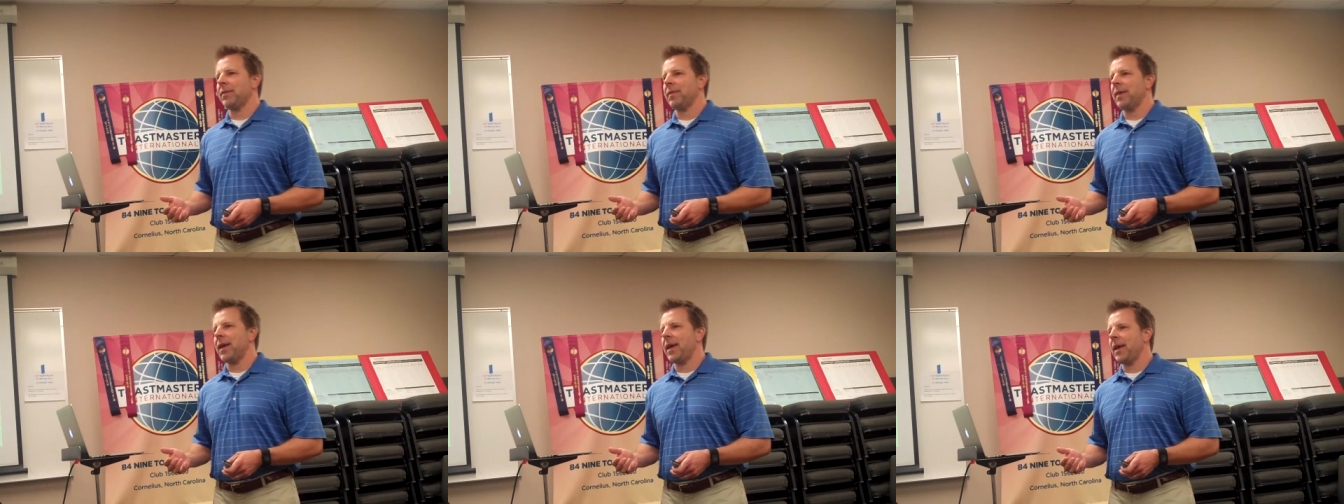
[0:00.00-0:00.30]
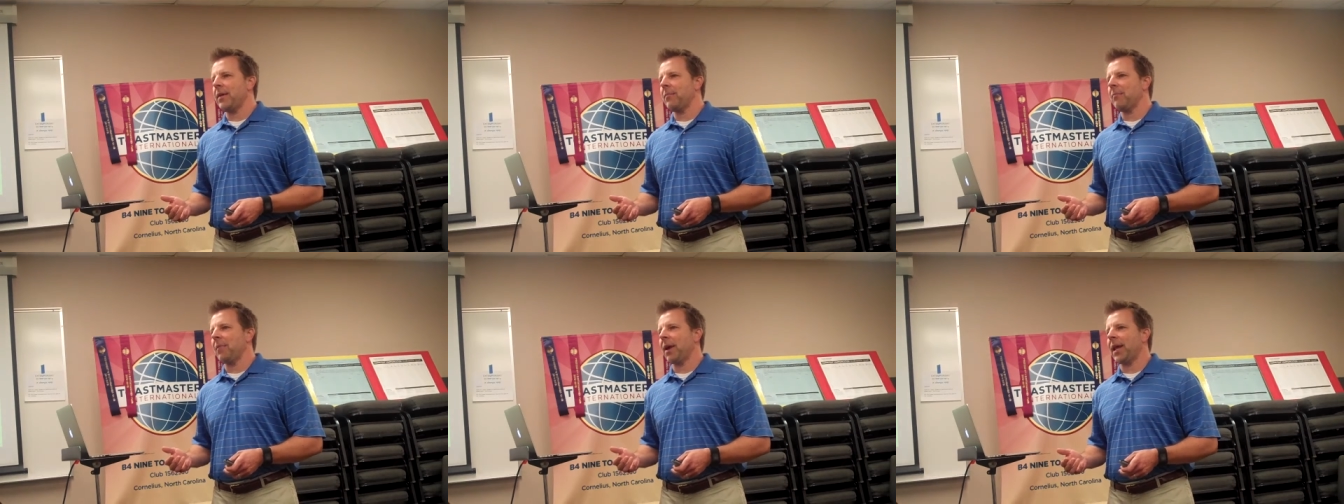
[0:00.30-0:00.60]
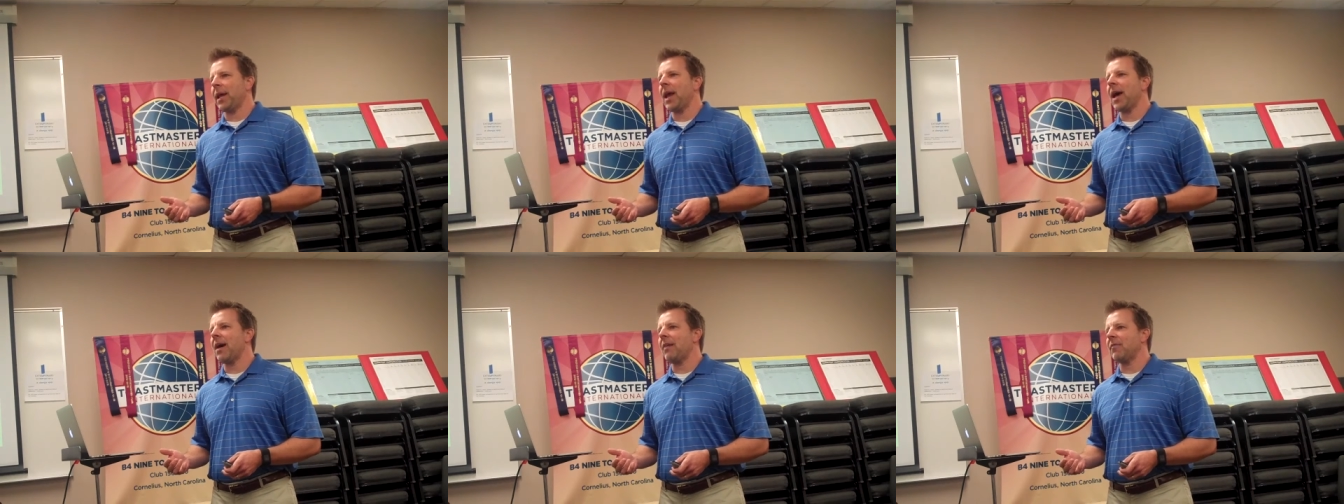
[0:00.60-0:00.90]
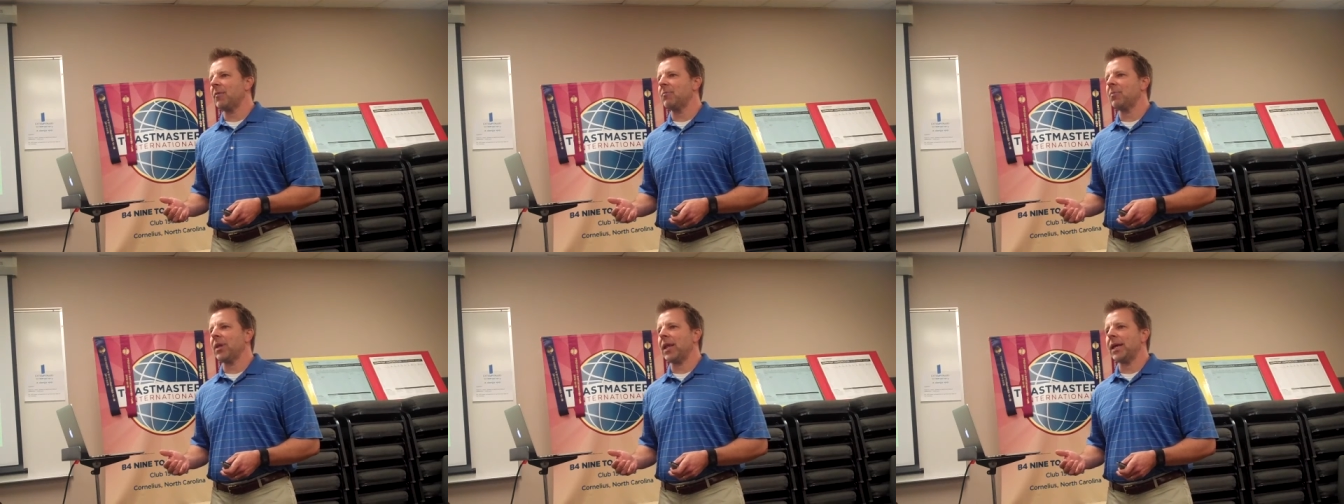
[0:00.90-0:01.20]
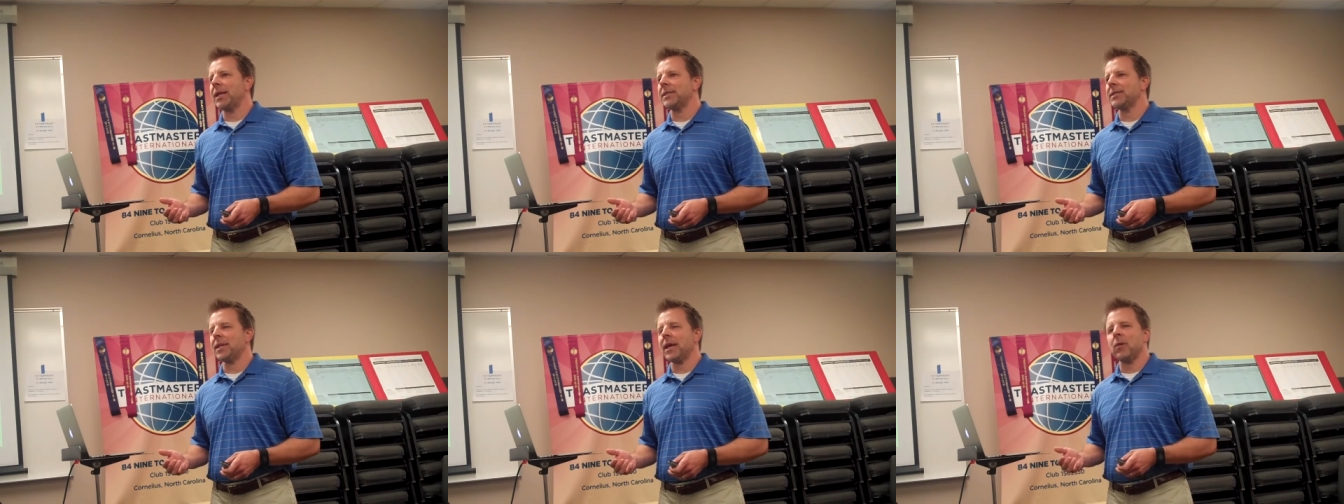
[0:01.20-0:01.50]
that they might have in
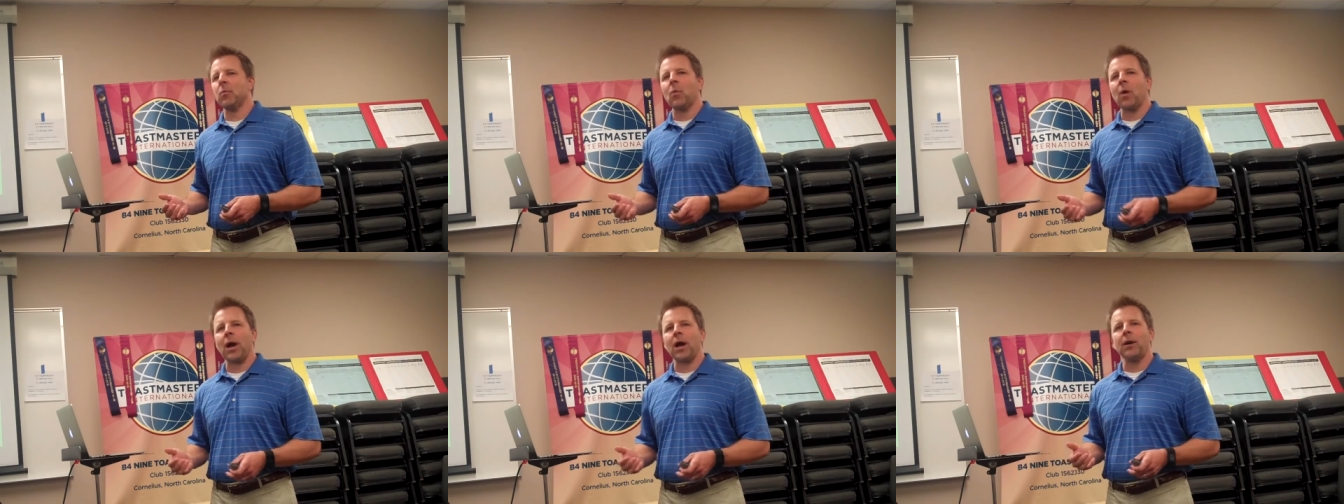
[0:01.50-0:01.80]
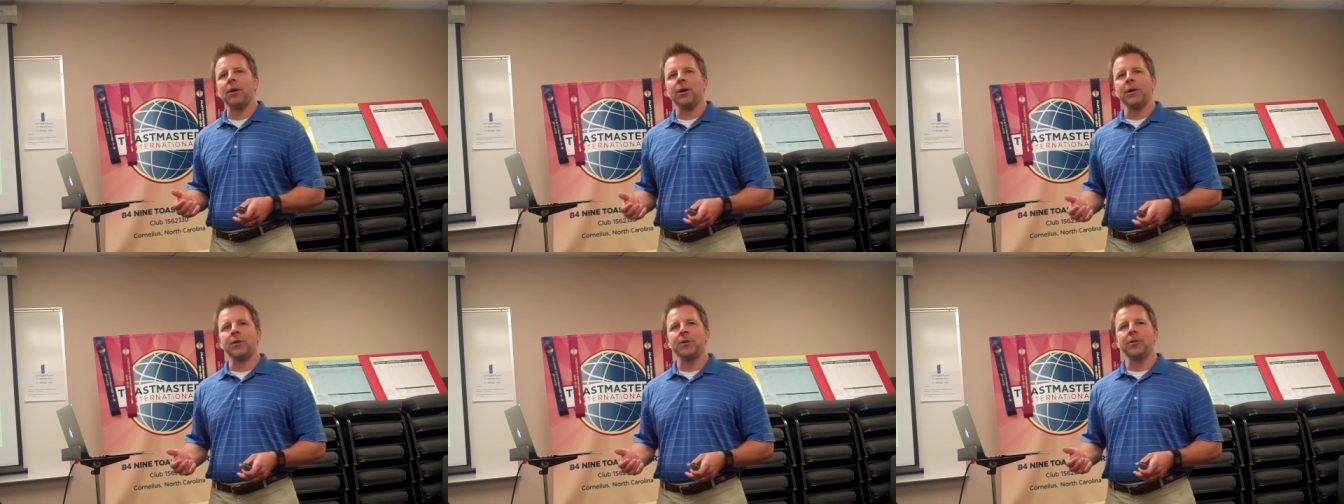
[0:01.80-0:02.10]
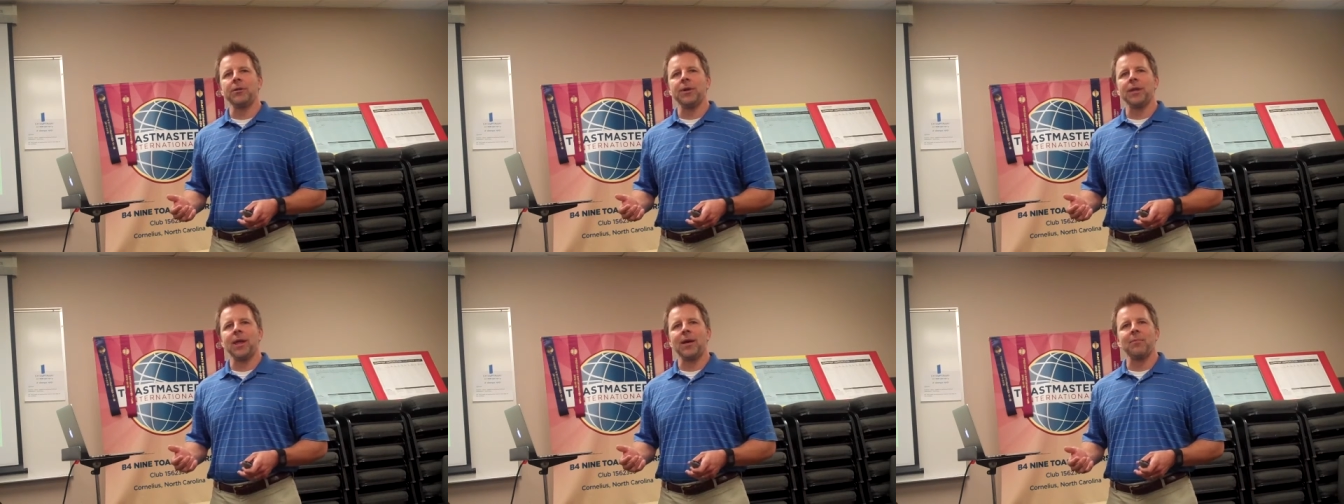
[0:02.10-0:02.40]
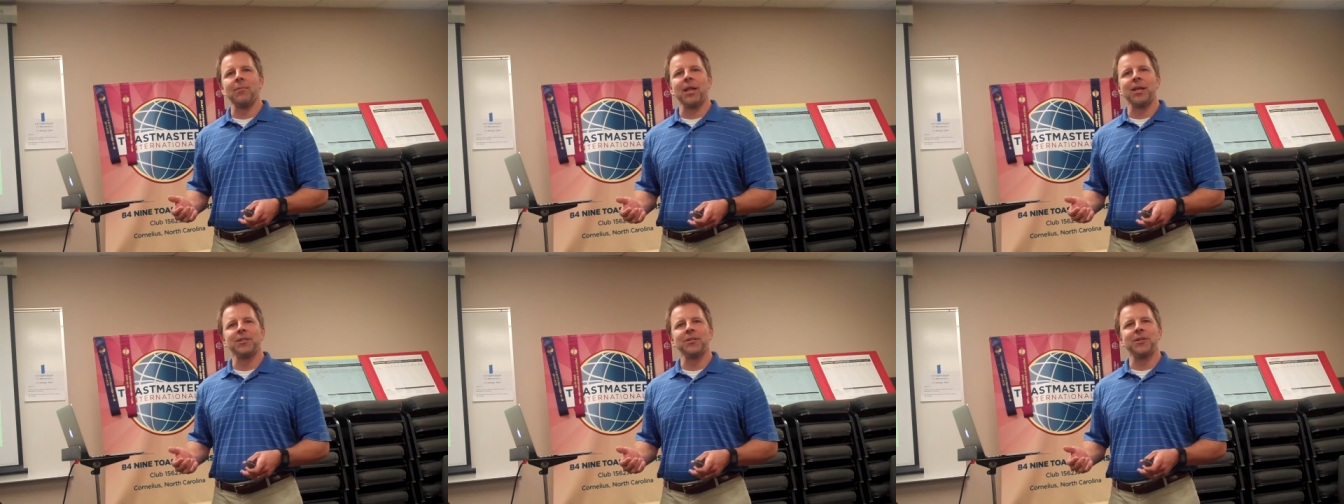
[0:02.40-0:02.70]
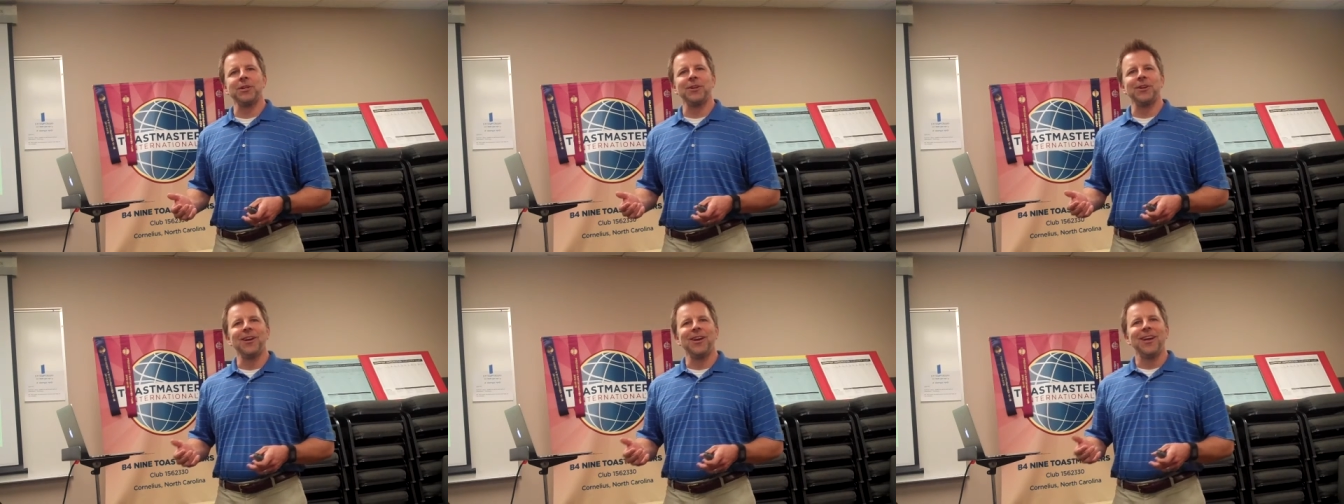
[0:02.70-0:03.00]
place. And why are you doing that,
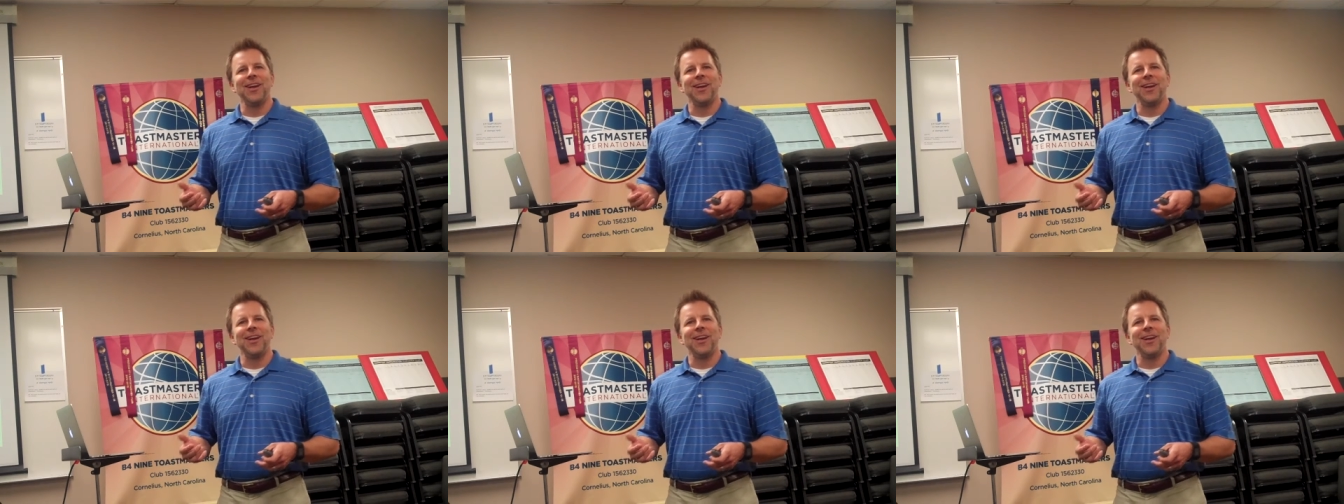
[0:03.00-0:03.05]
bless you?